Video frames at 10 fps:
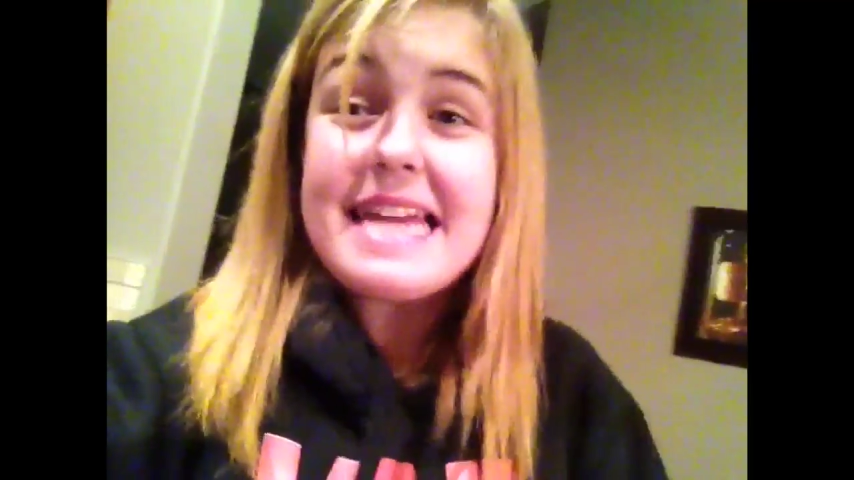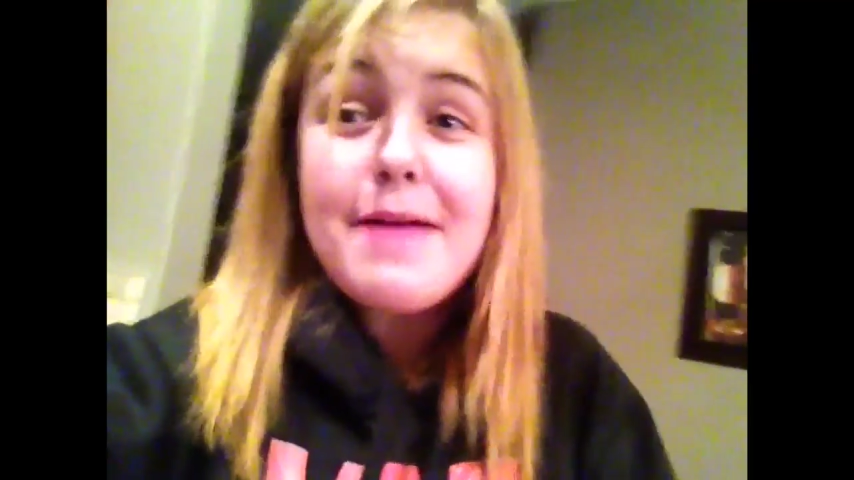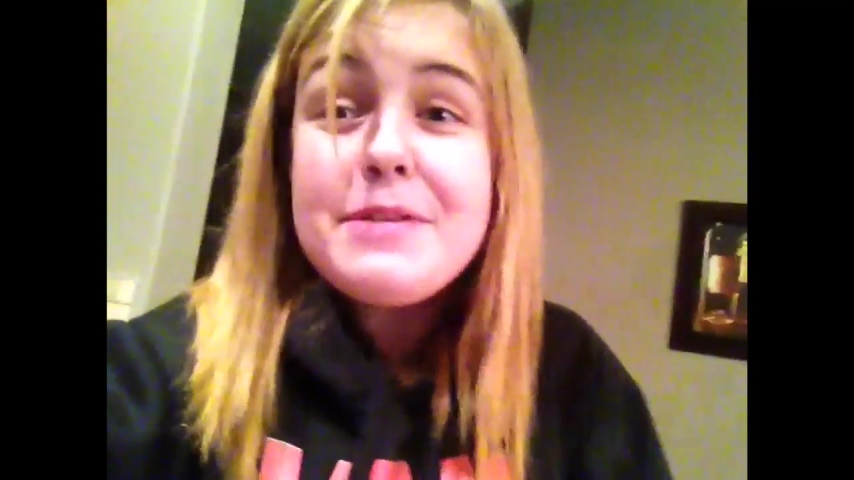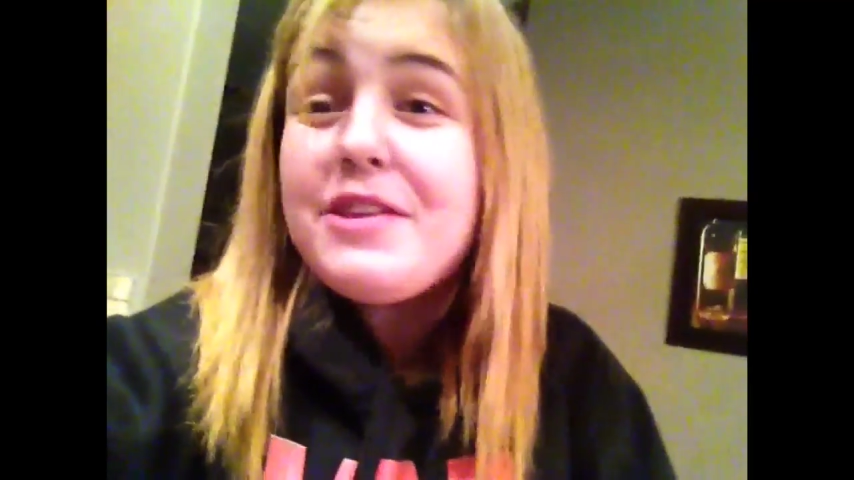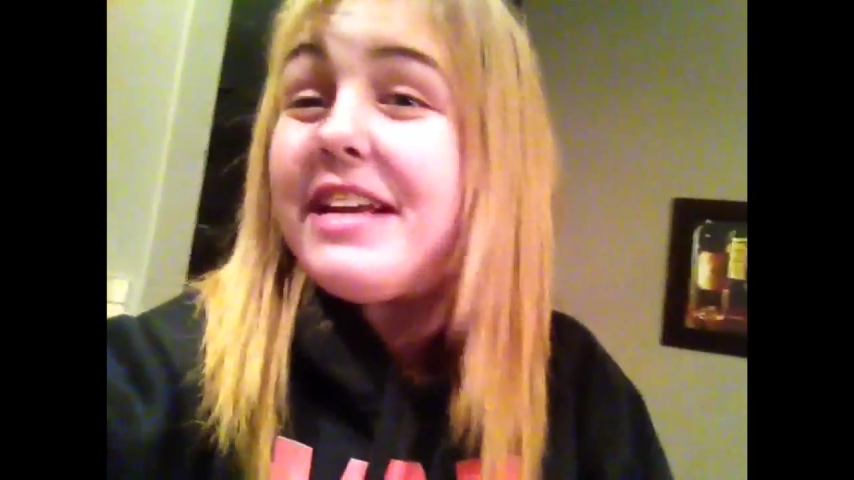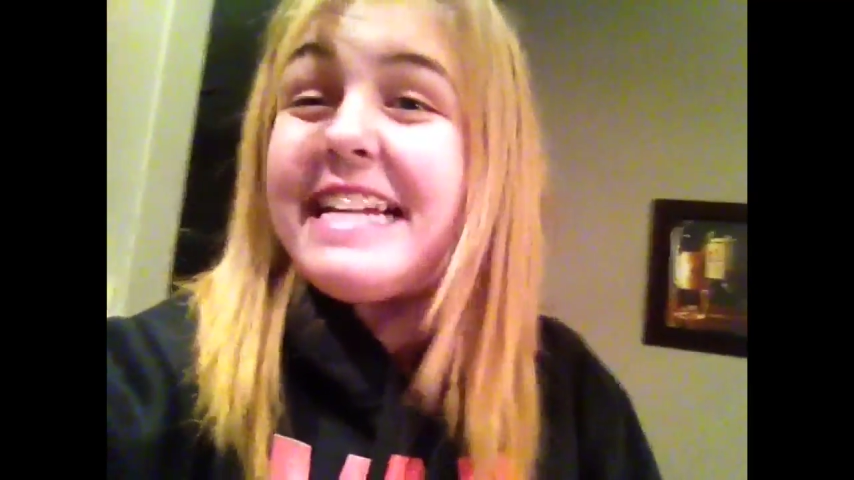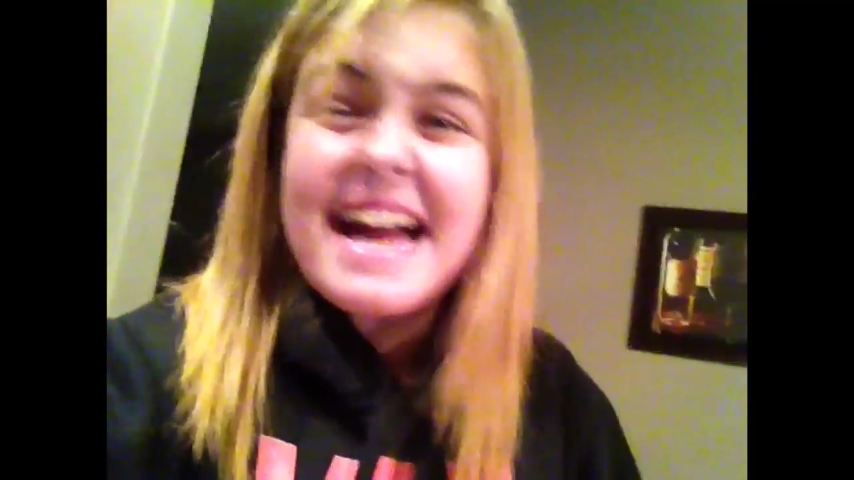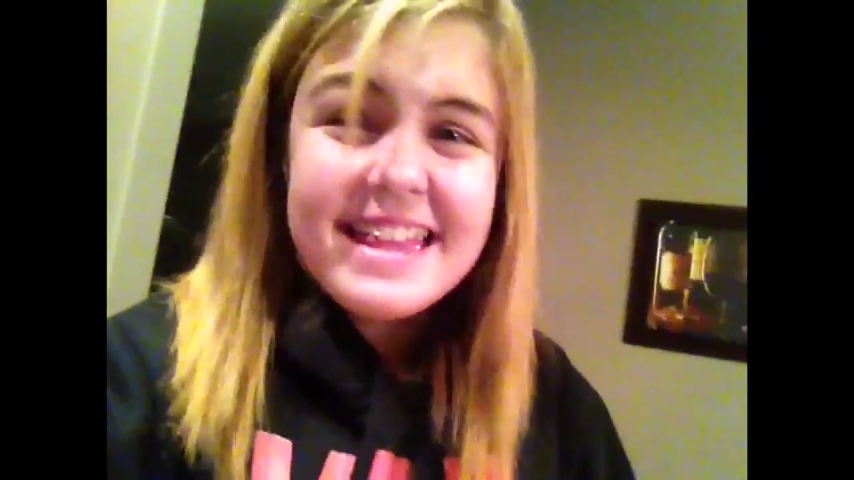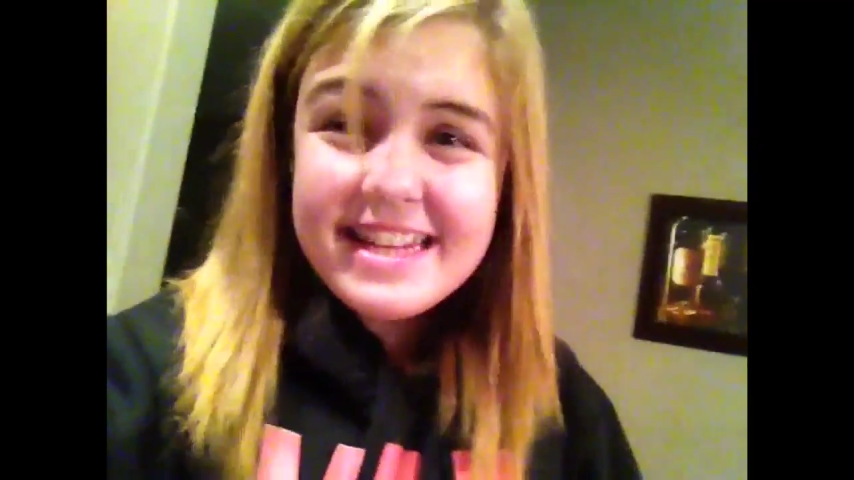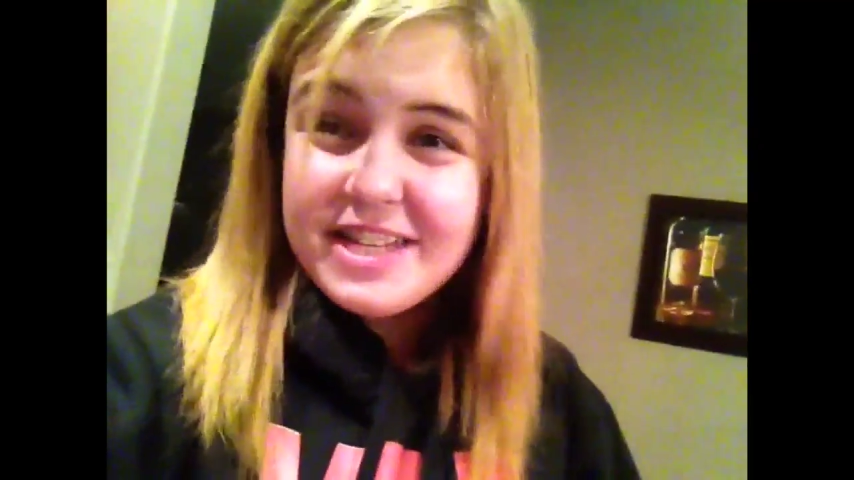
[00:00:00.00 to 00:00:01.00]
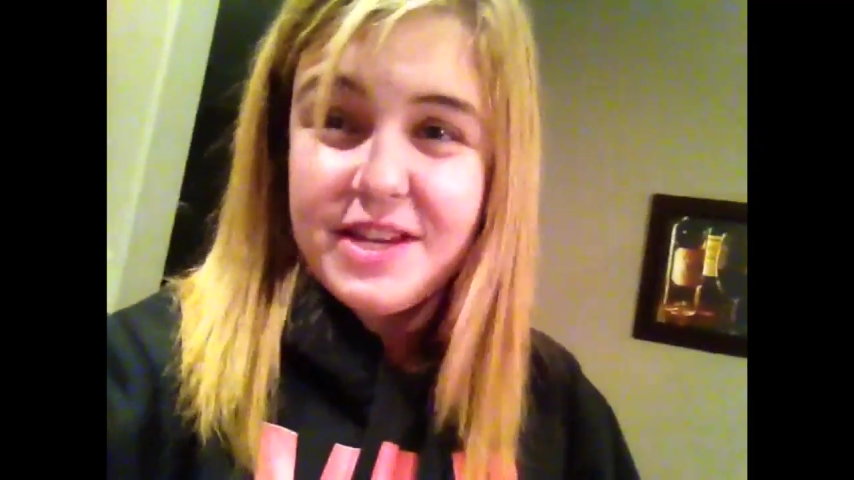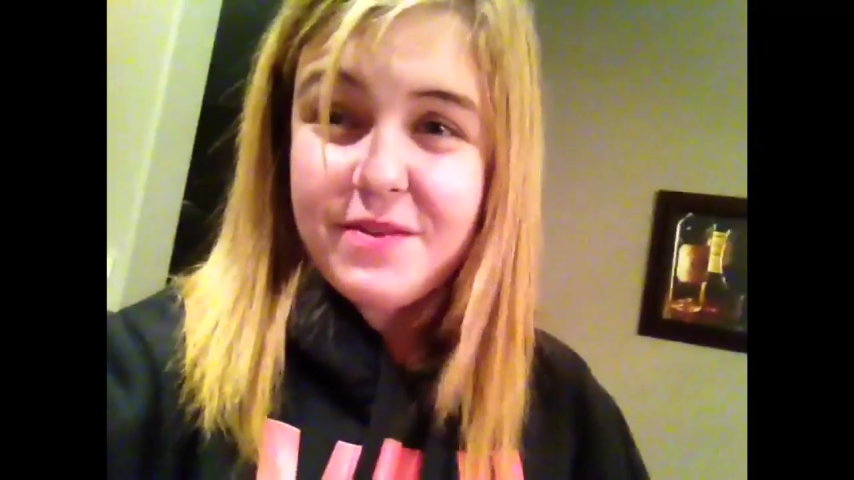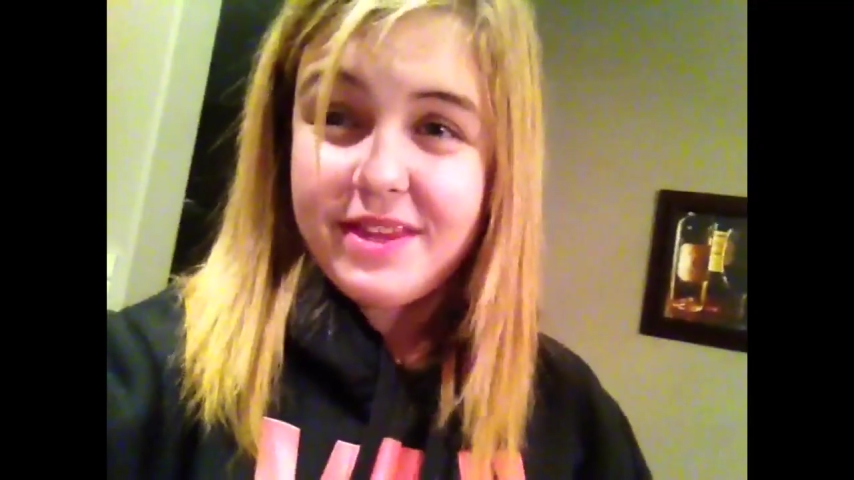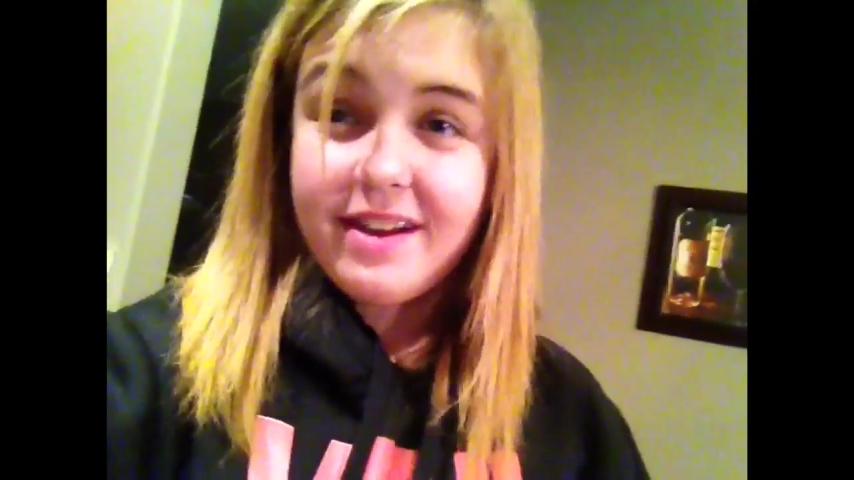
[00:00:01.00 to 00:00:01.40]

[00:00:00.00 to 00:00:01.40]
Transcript: absolutely nothing to do with